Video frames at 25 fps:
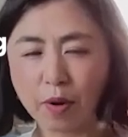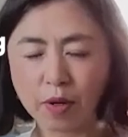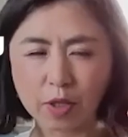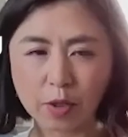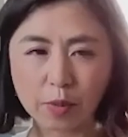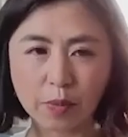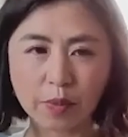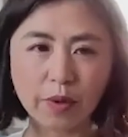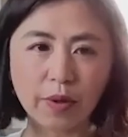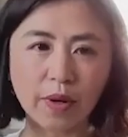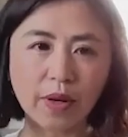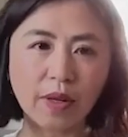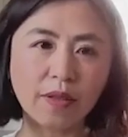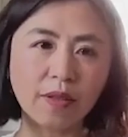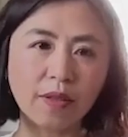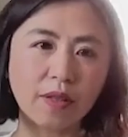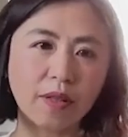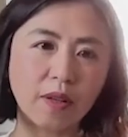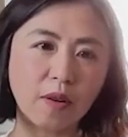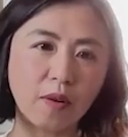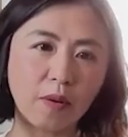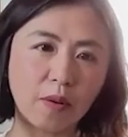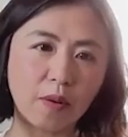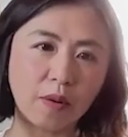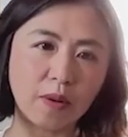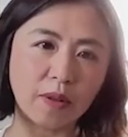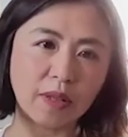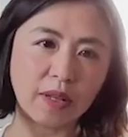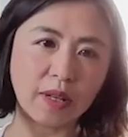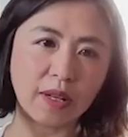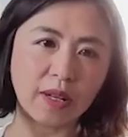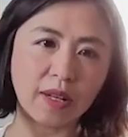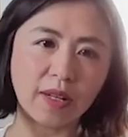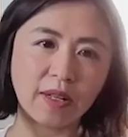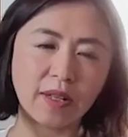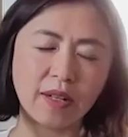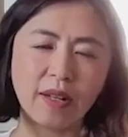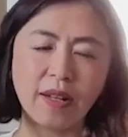experiencing
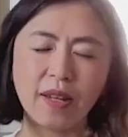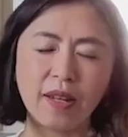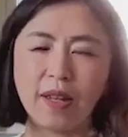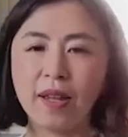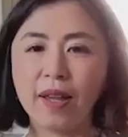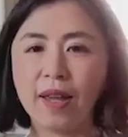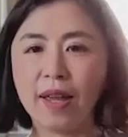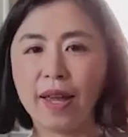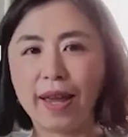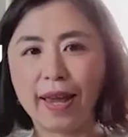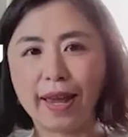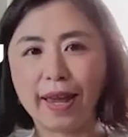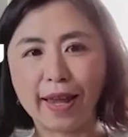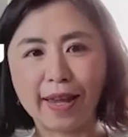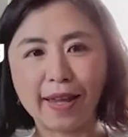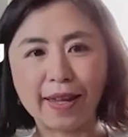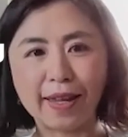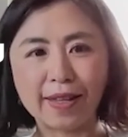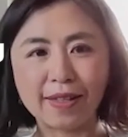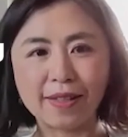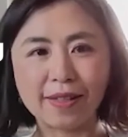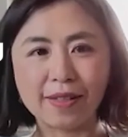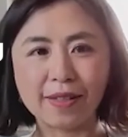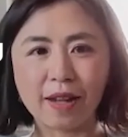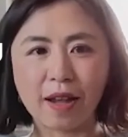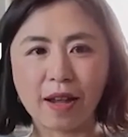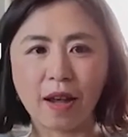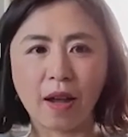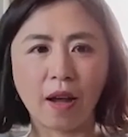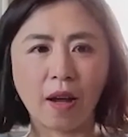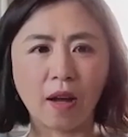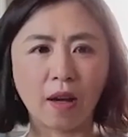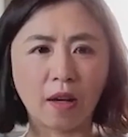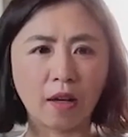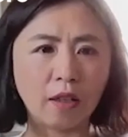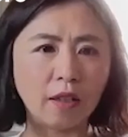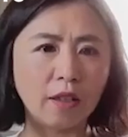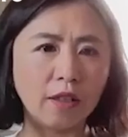hoarding, and
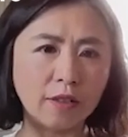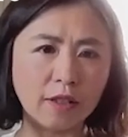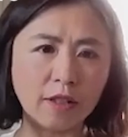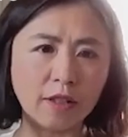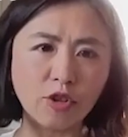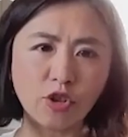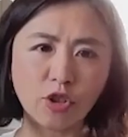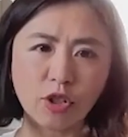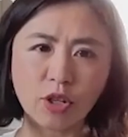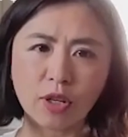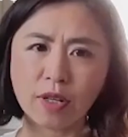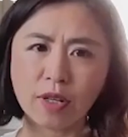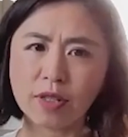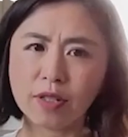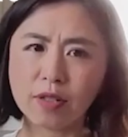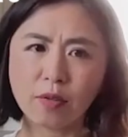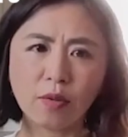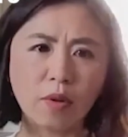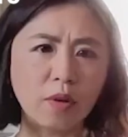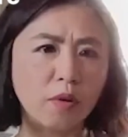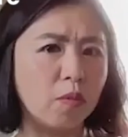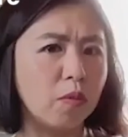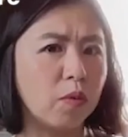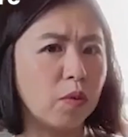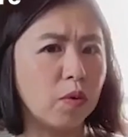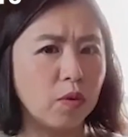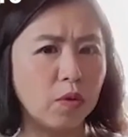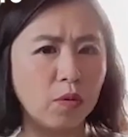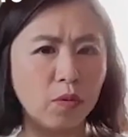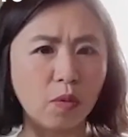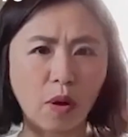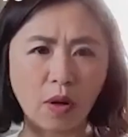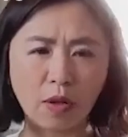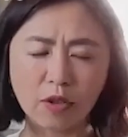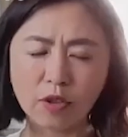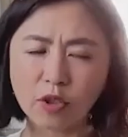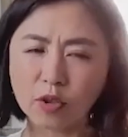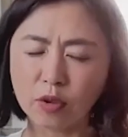clinicians who
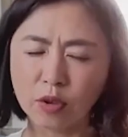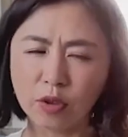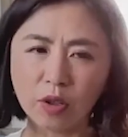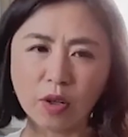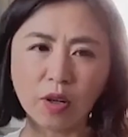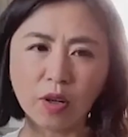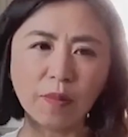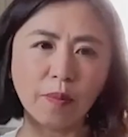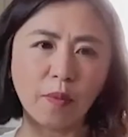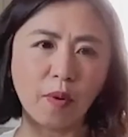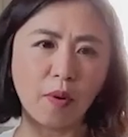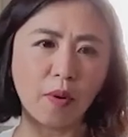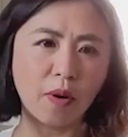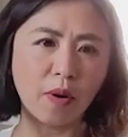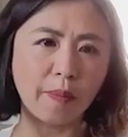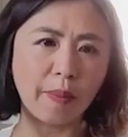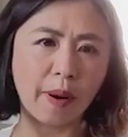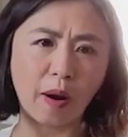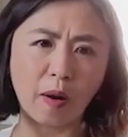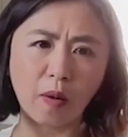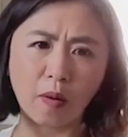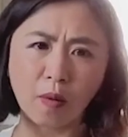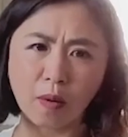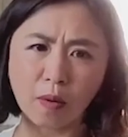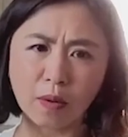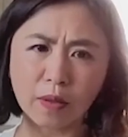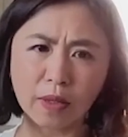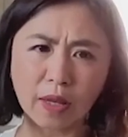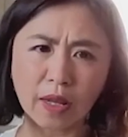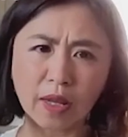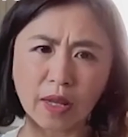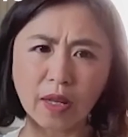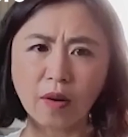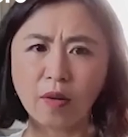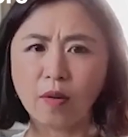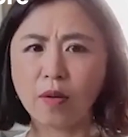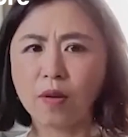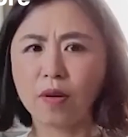want to learn more about
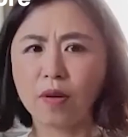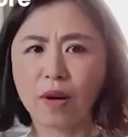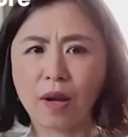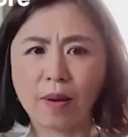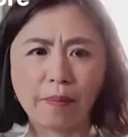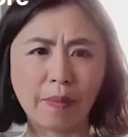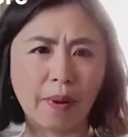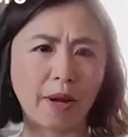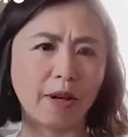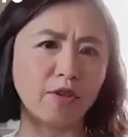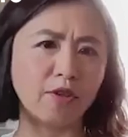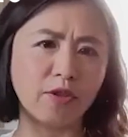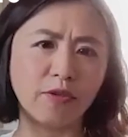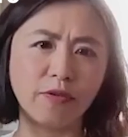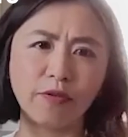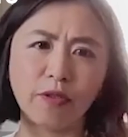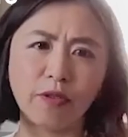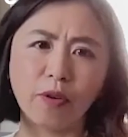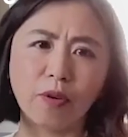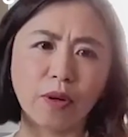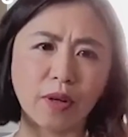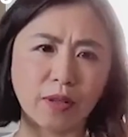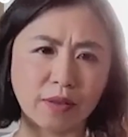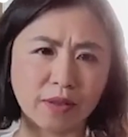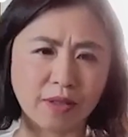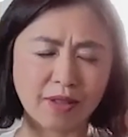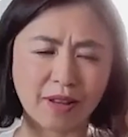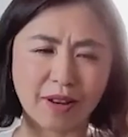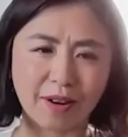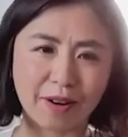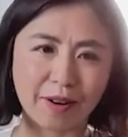hoarding or compassion focused.